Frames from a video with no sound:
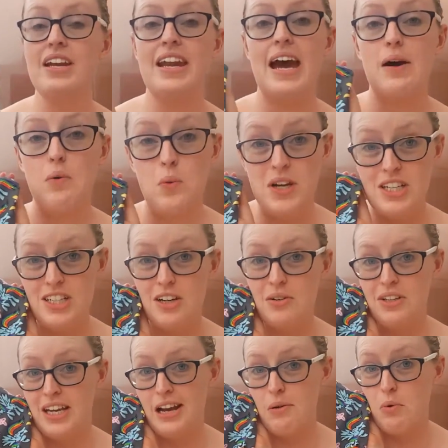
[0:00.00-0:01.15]
Now, we
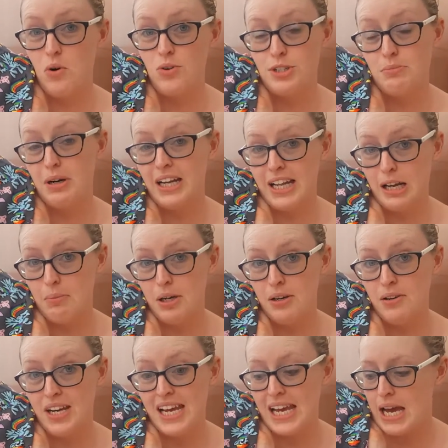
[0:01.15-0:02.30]
don't yet watch My Little
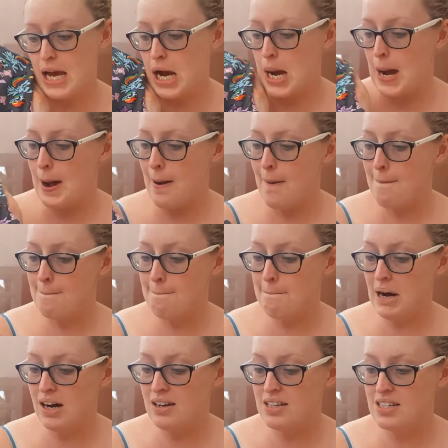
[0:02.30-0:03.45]
Pony,
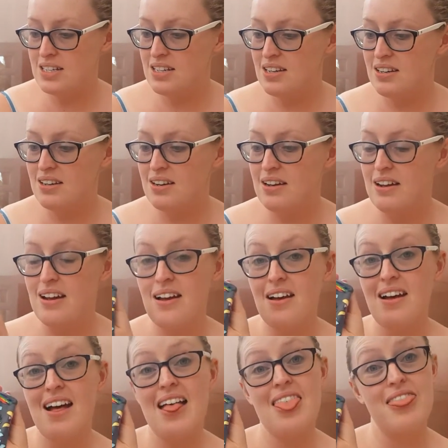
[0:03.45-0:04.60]
but
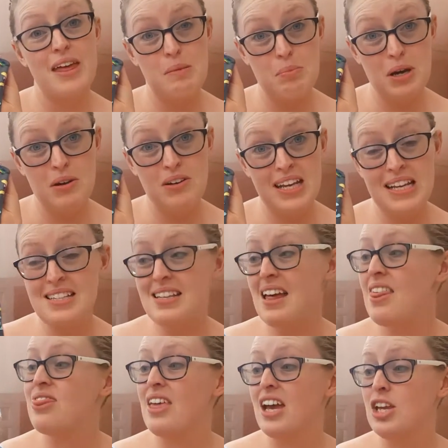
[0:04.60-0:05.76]
they're ponies,
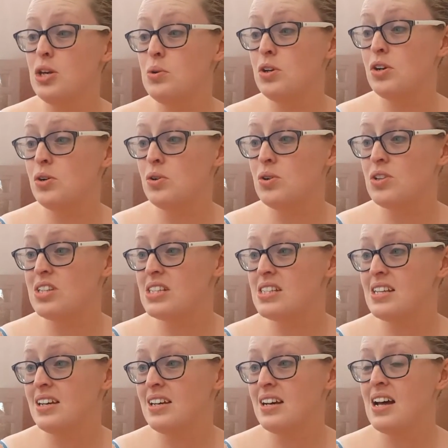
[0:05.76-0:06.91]
they're unicorns.
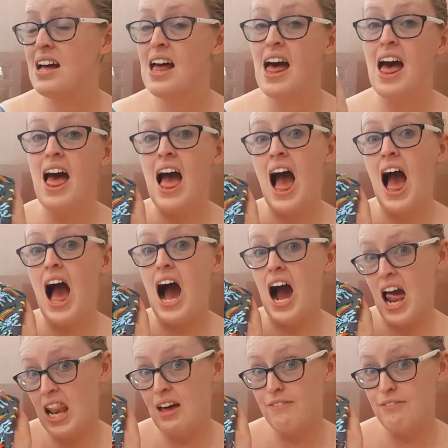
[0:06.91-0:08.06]

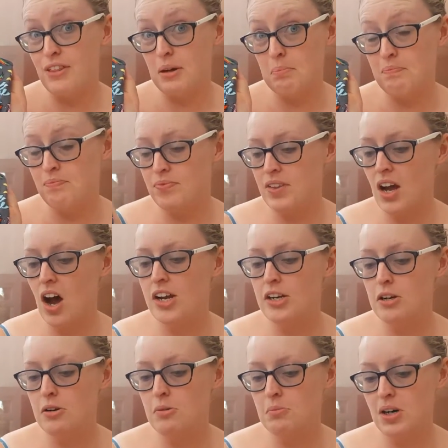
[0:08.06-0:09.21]
I love them. I
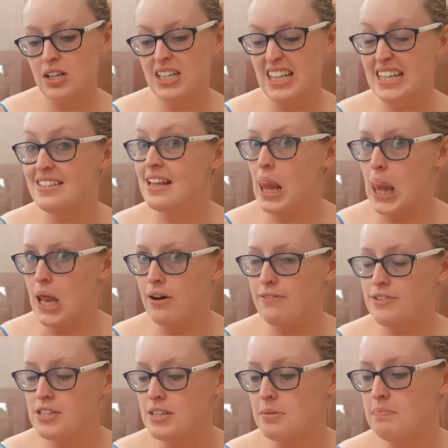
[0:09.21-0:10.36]
know my niece
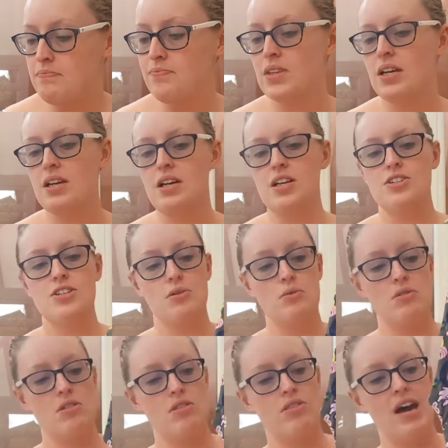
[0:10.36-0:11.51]
loves them. So
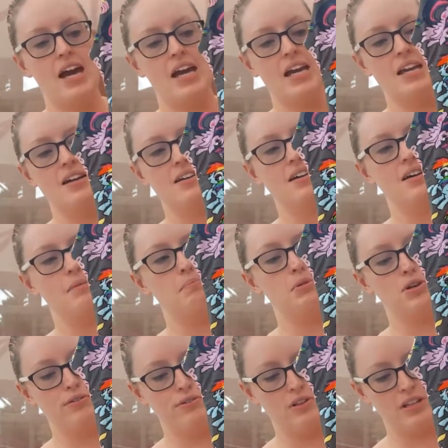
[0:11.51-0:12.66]
they,
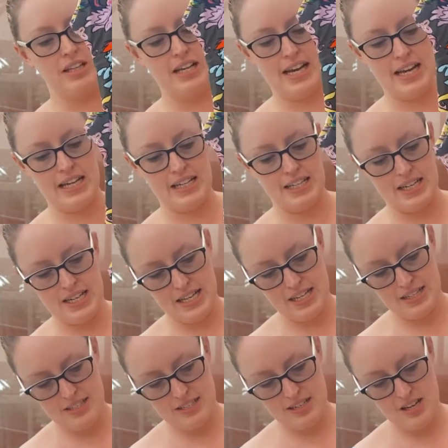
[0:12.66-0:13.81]
beautiful little leggings,